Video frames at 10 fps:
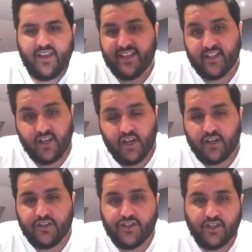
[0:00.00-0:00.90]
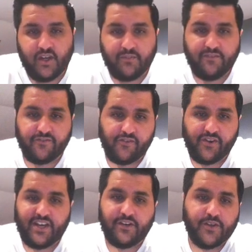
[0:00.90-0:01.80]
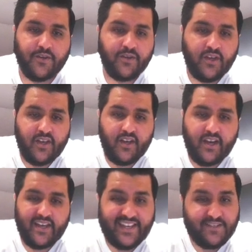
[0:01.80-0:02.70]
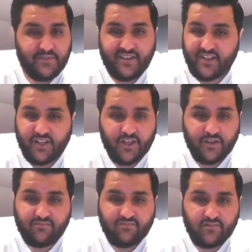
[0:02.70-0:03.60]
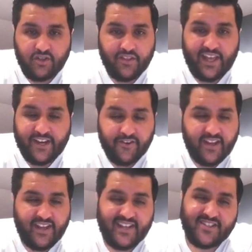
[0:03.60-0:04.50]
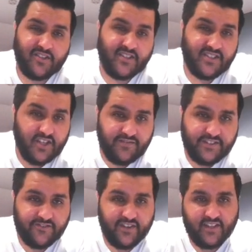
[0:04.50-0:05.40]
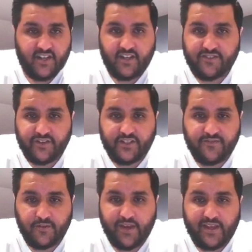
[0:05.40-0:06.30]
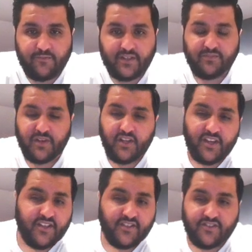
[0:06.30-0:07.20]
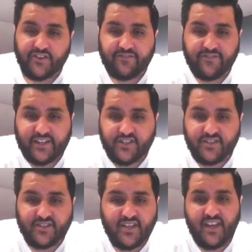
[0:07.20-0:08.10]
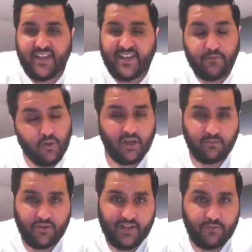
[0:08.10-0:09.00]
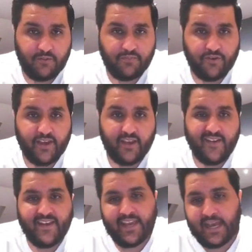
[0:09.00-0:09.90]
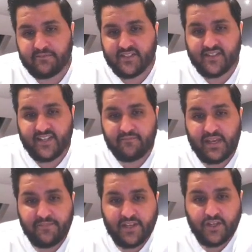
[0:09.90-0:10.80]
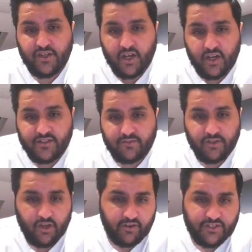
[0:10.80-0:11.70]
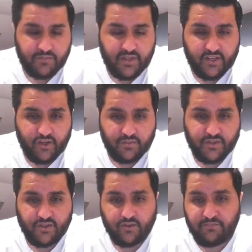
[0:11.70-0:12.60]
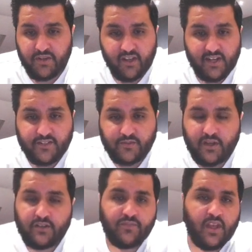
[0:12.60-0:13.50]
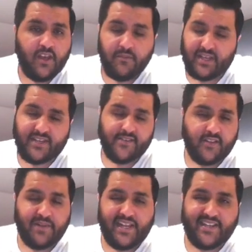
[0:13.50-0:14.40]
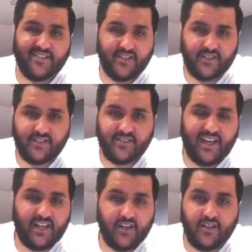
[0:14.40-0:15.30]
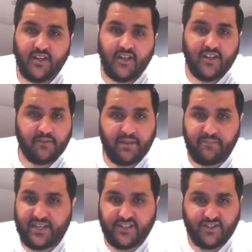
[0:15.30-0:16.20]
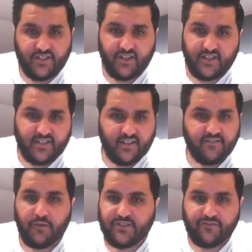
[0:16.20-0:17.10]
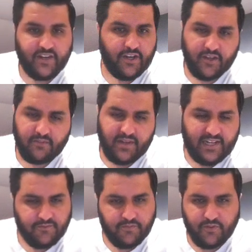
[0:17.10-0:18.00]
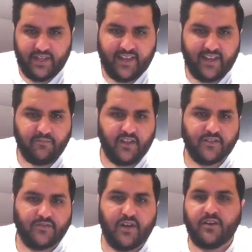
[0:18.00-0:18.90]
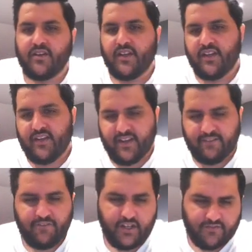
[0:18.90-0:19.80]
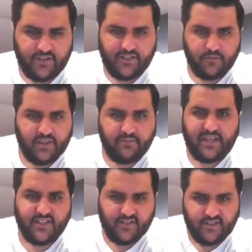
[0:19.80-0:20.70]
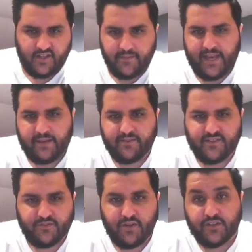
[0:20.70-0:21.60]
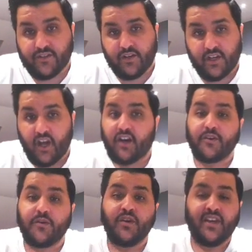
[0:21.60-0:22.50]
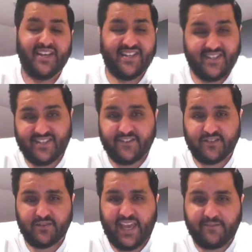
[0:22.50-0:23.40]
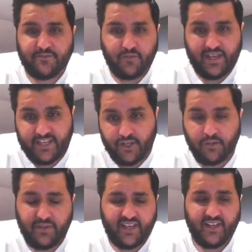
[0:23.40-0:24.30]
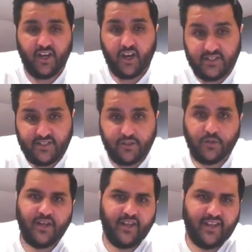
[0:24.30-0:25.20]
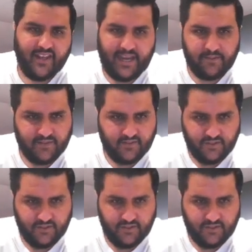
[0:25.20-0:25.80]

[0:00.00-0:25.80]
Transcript: And then Lukaku should come in for Ronaldo. He's been, not that great. He hasn't got the service really in the last 3 to 4 game weeks. But look at those green fixtures. He will come good at one point. Captaincy, maybe Newcastle, Norwich would be a good option, or Burnley as well, because other players such as Salah can play Manchester United, and obviously Ronaldo can play Liverpool in that game week as well, and vice versa when the Manchester derby happens as well. So Lukaku does have some games where he could be an ideal captaincy